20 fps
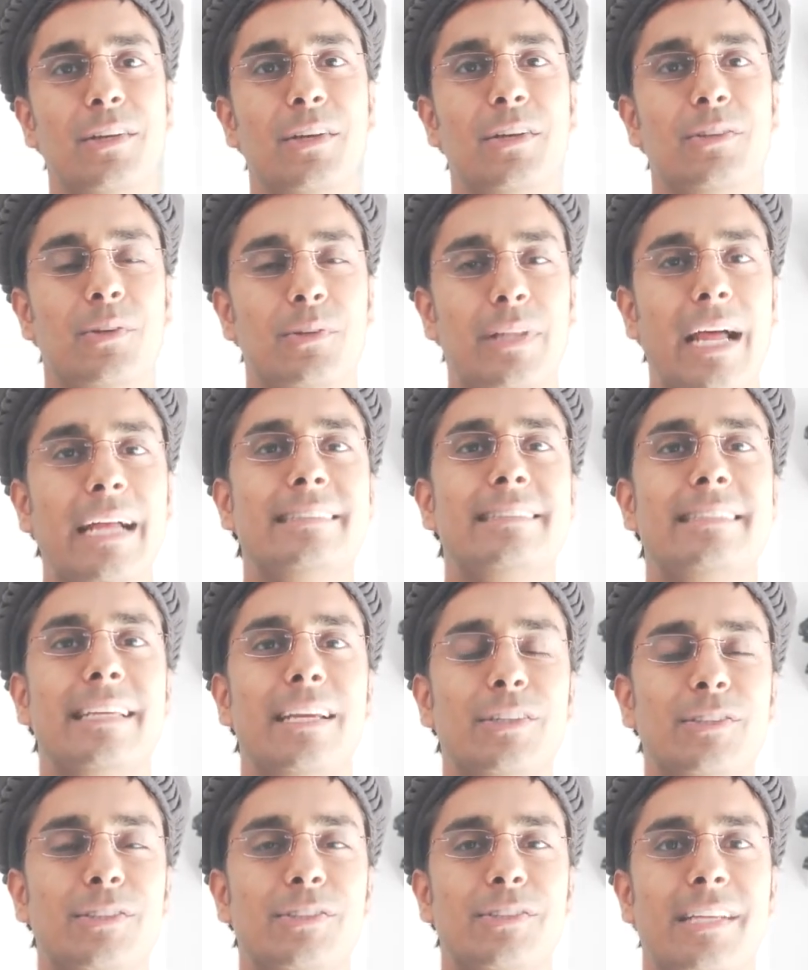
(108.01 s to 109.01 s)
So that's the
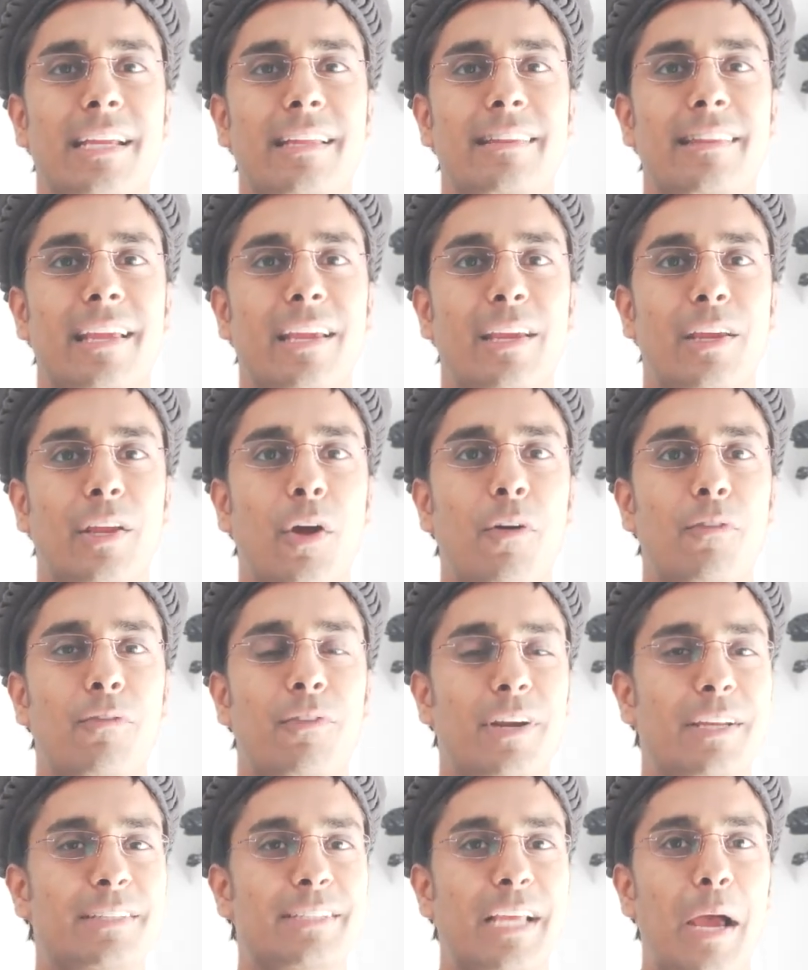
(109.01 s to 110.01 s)
interesting thing. You know,
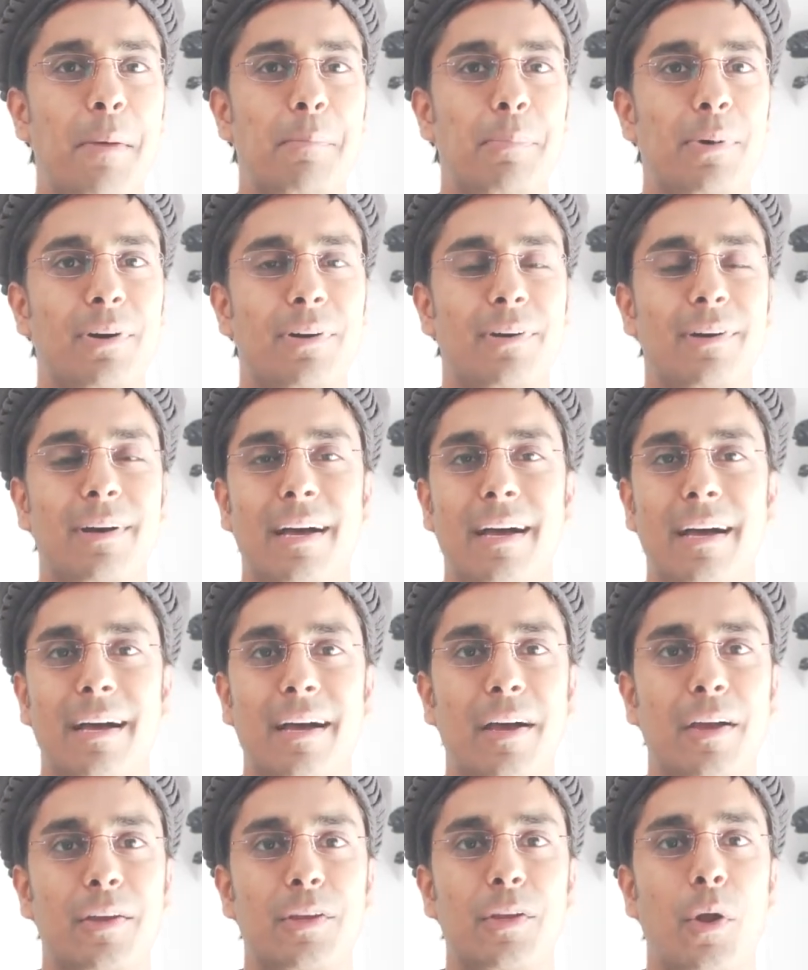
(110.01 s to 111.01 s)
for example,
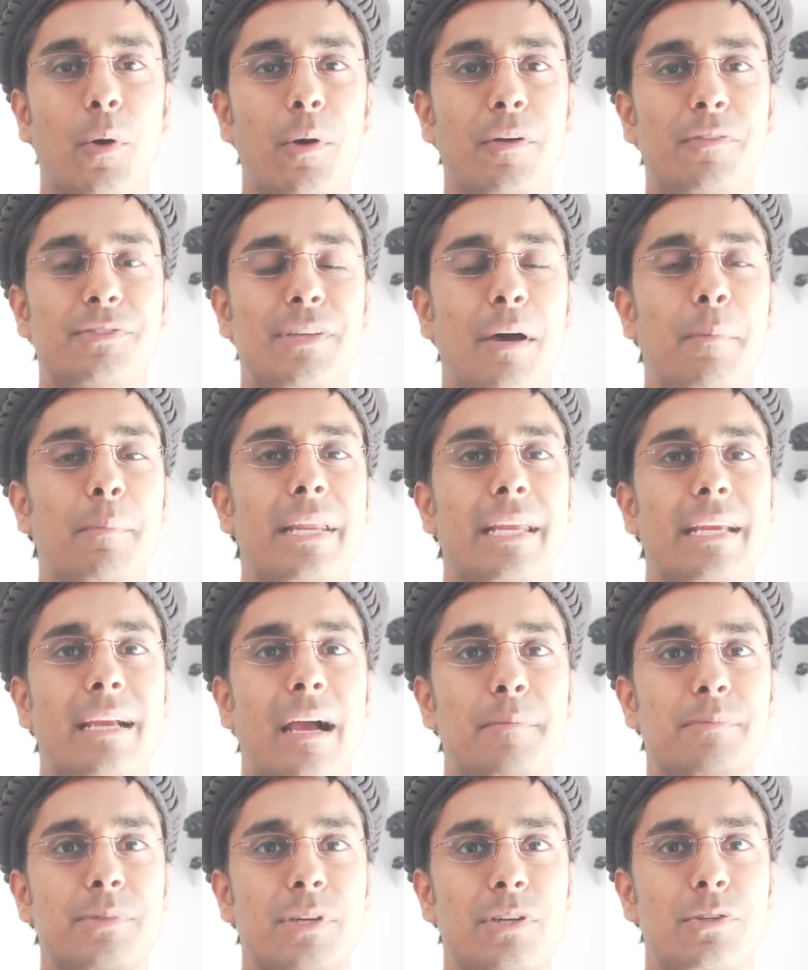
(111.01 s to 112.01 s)
if somebody
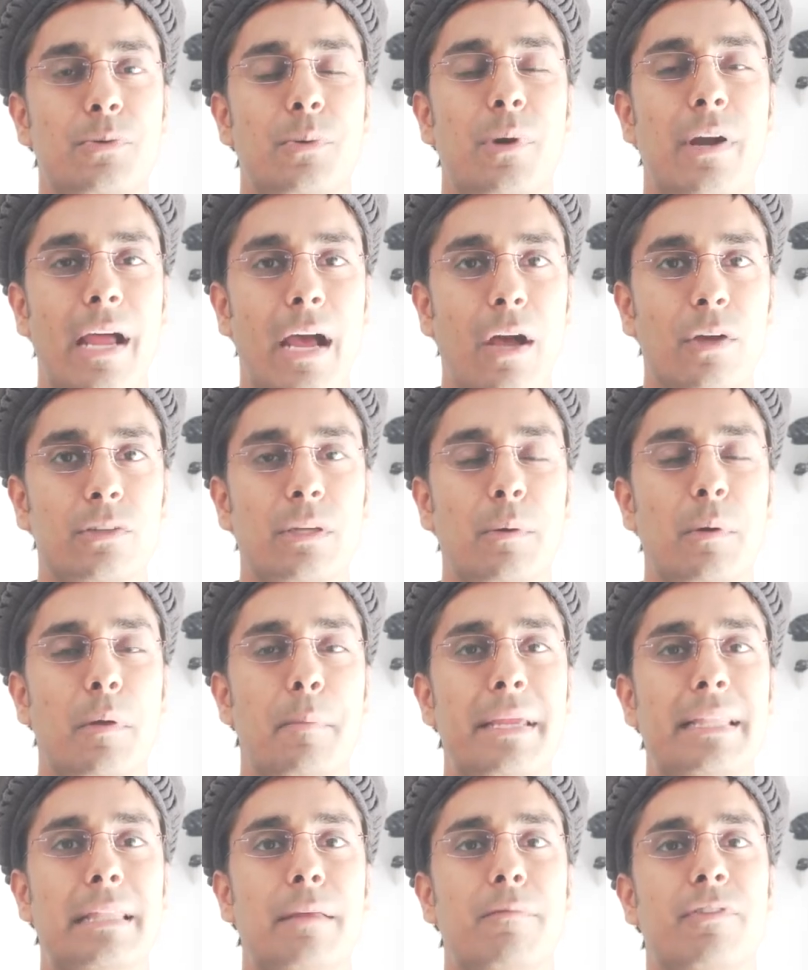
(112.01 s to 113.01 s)
comes into our house and we
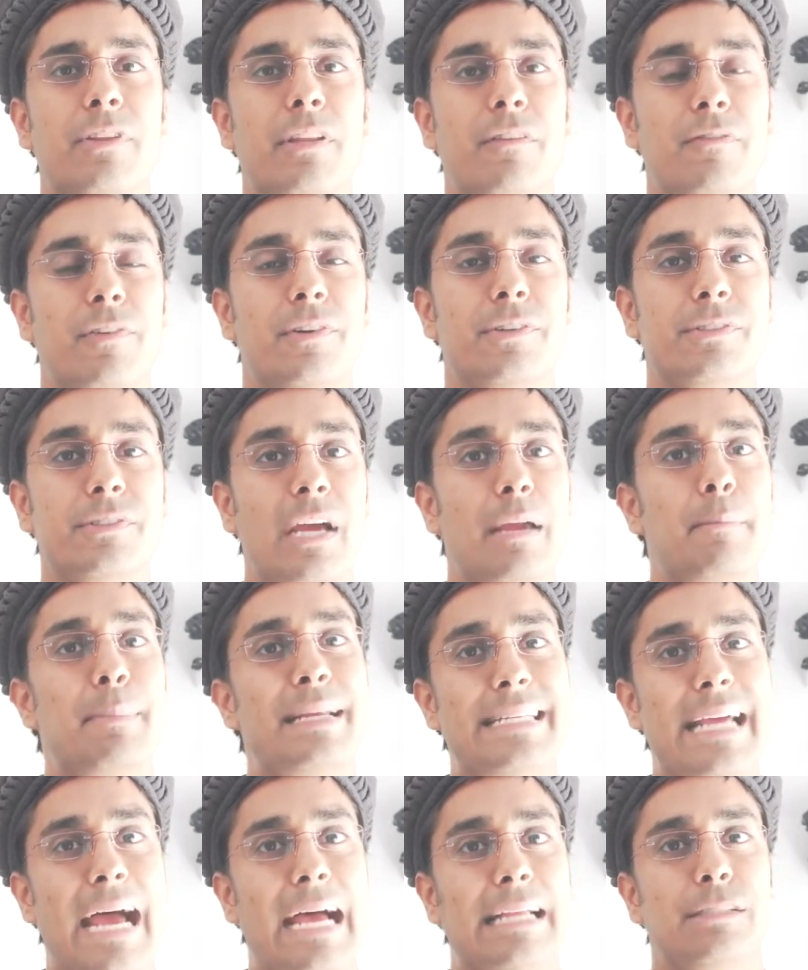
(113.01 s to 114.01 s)
meet them for the first time,
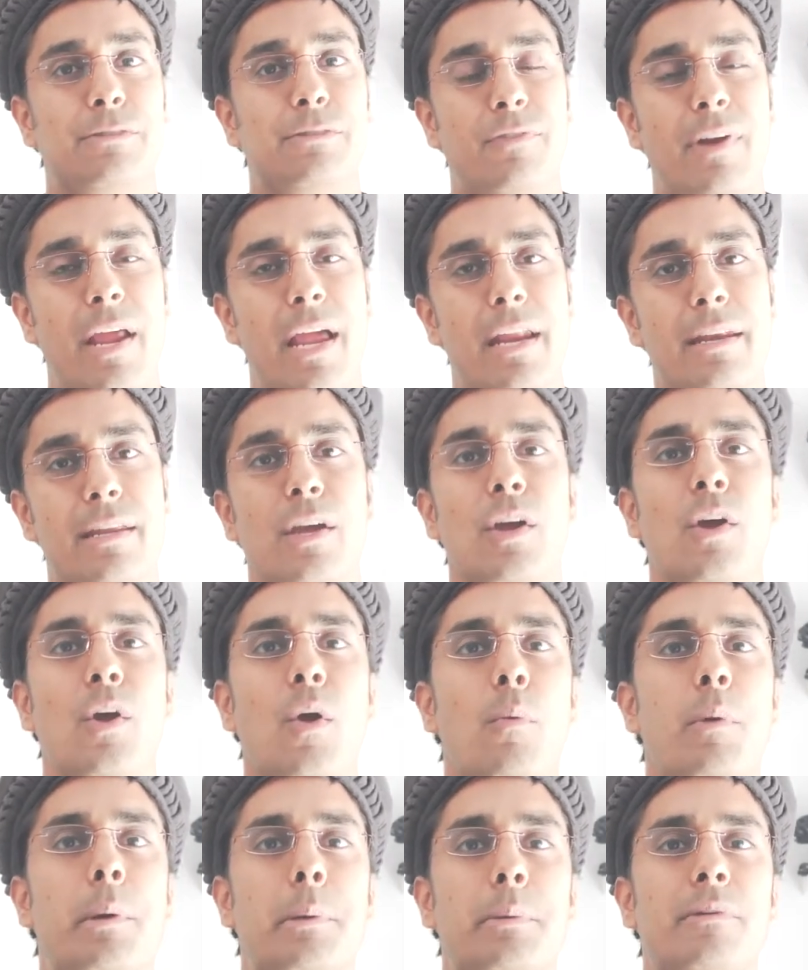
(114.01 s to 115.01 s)
a dad's friend,
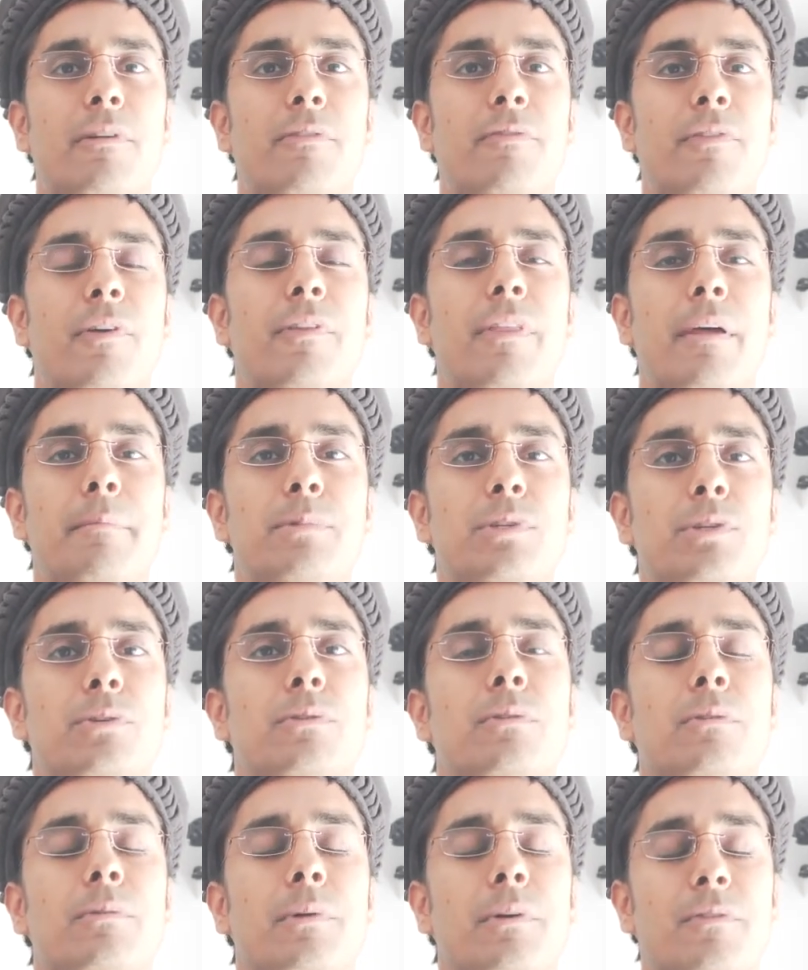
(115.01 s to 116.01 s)
we would refer
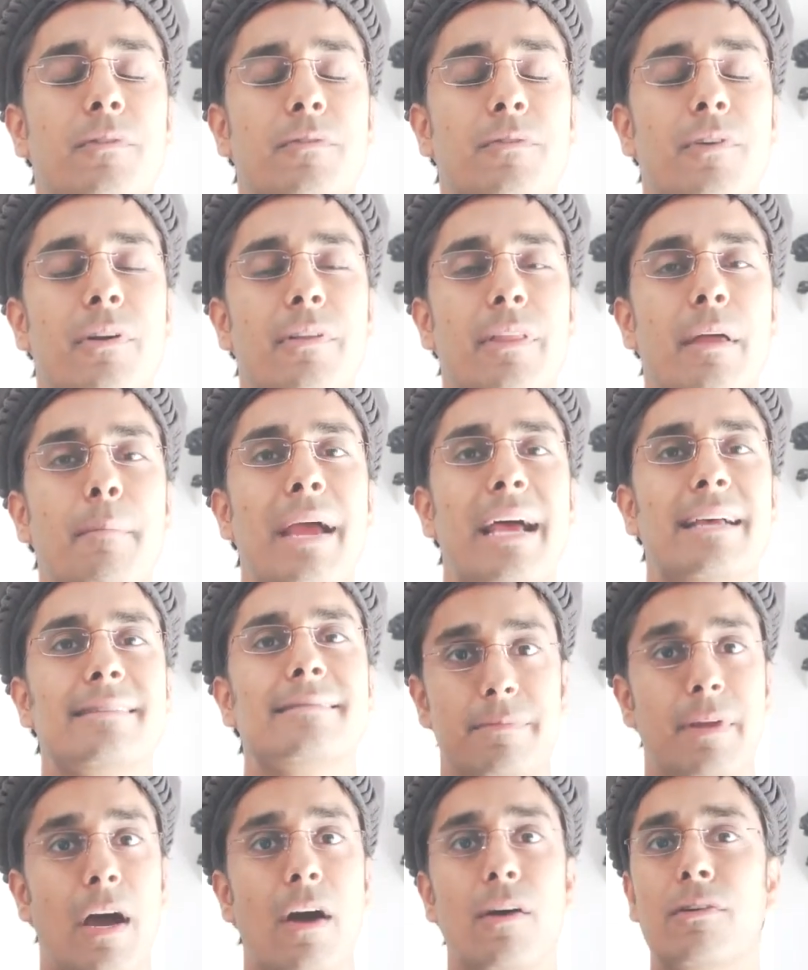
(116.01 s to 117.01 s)
to them
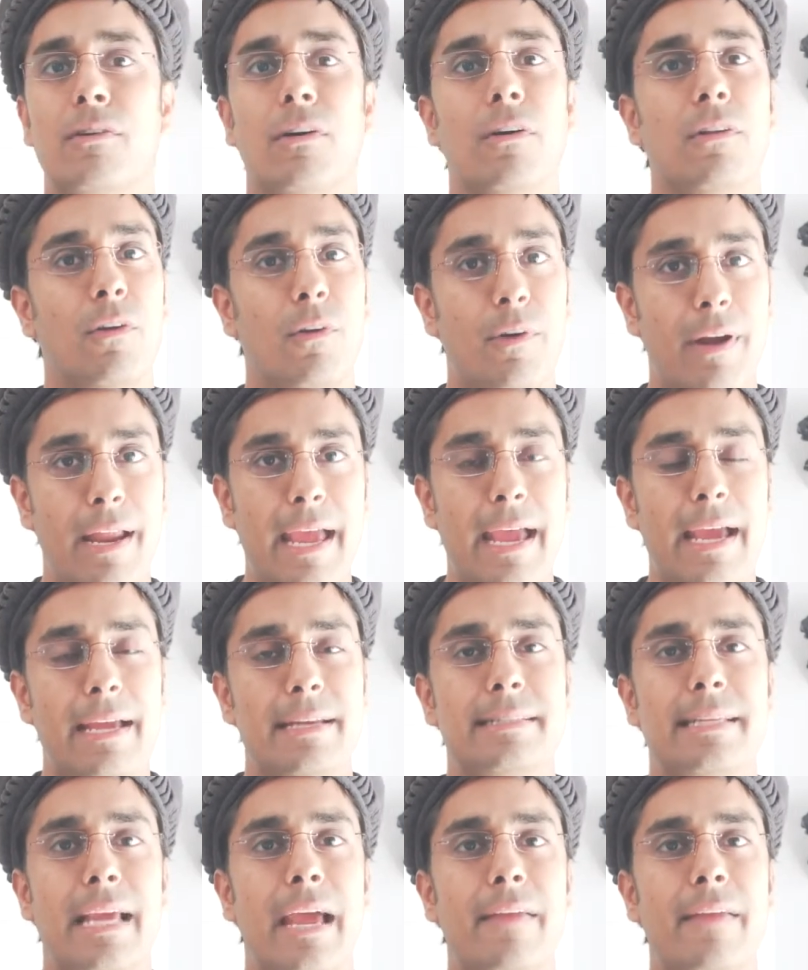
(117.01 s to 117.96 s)
as uncle or aunt.